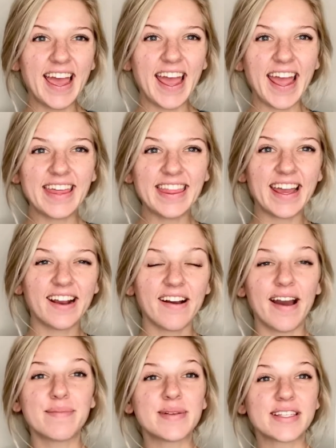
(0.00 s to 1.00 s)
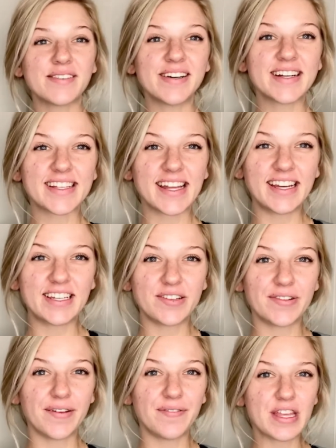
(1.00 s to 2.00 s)
Hey there, I'm so excited to
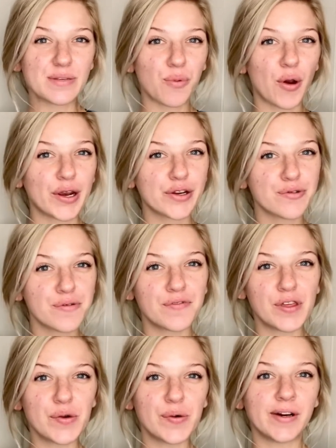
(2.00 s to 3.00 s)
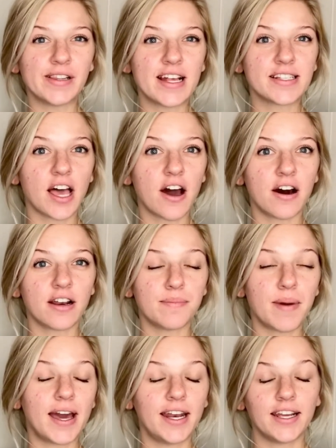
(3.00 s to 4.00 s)
give this product review on this
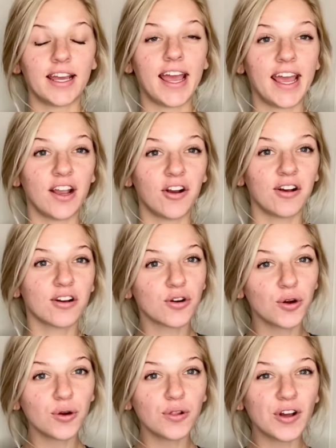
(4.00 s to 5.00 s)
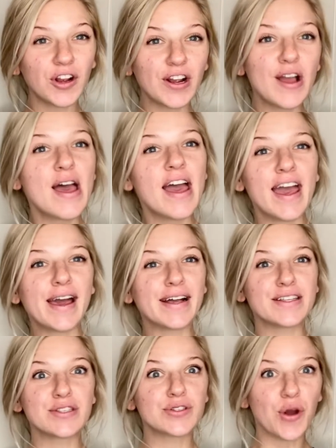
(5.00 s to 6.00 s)
automatic hair curler. It
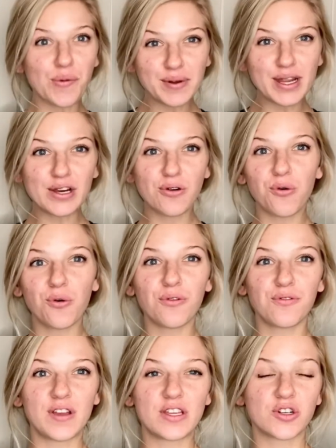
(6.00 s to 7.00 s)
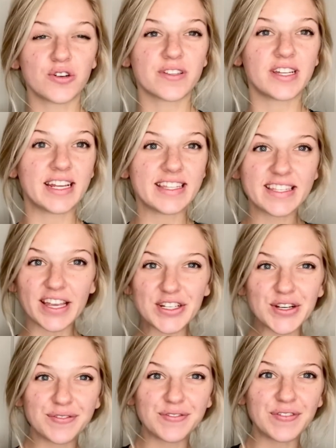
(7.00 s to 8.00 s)
has so many cool features and it's such
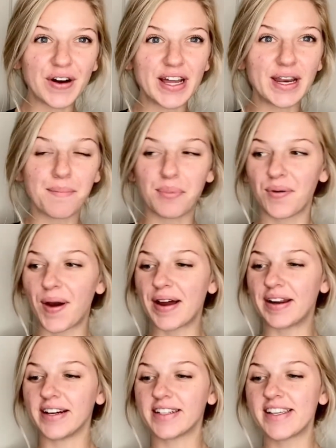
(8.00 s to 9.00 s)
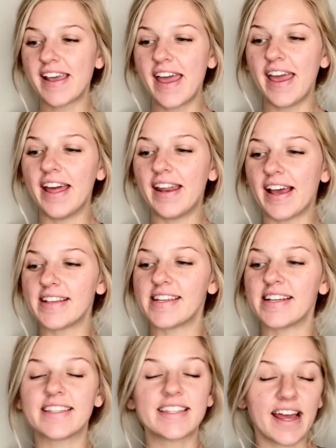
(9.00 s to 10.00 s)
a fun product. It has a
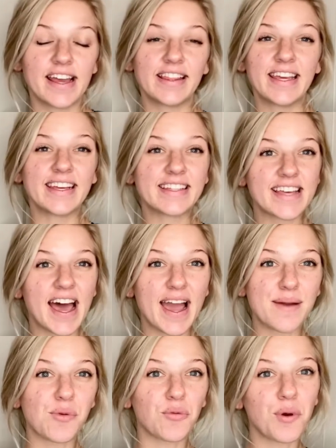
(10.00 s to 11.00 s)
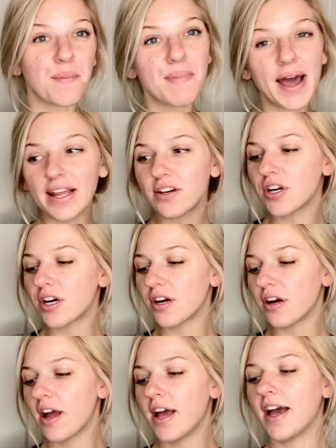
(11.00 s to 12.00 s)
styling time
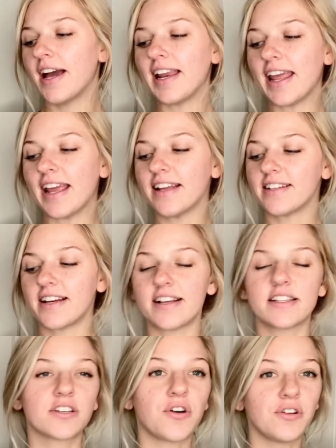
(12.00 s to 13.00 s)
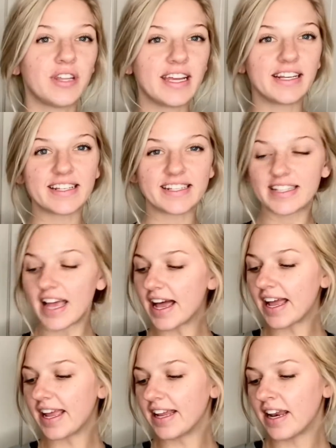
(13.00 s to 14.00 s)
reminder, an anti-scalding
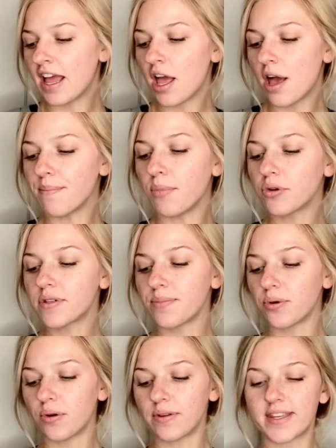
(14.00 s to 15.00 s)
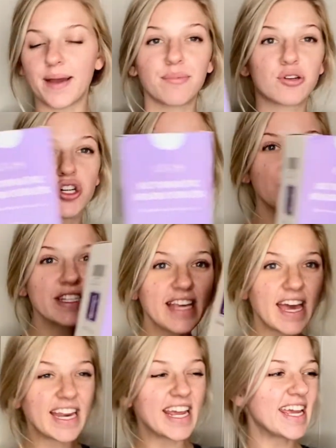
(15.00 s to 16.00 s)
design, multiple temperature
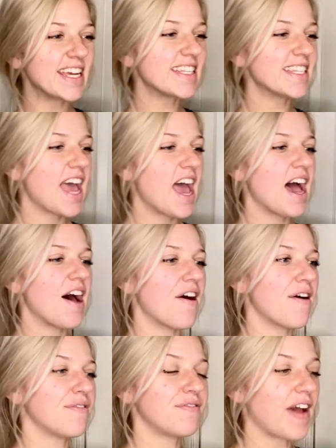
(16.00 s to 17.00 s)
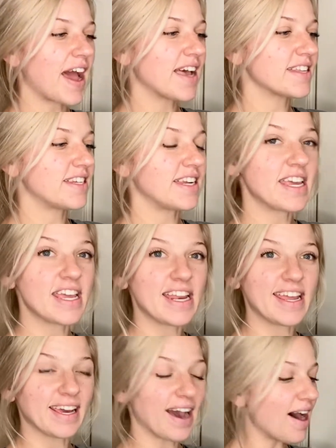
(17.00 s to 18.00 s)
settings, uh, fast
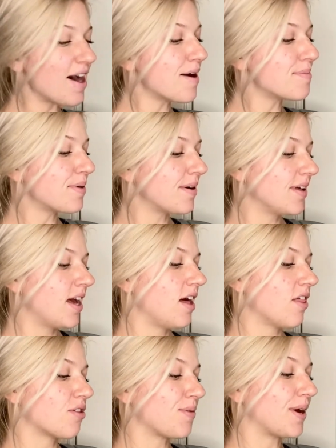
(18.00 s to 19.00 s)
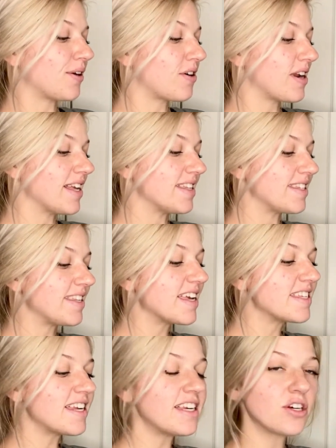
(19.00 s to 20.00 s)
heating up,
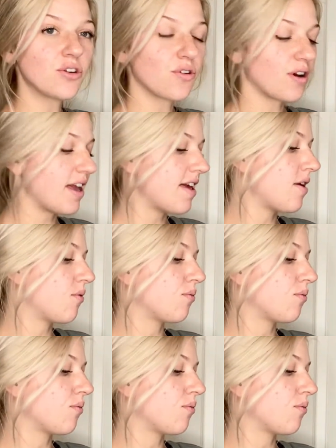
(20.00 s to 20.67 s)
360 degree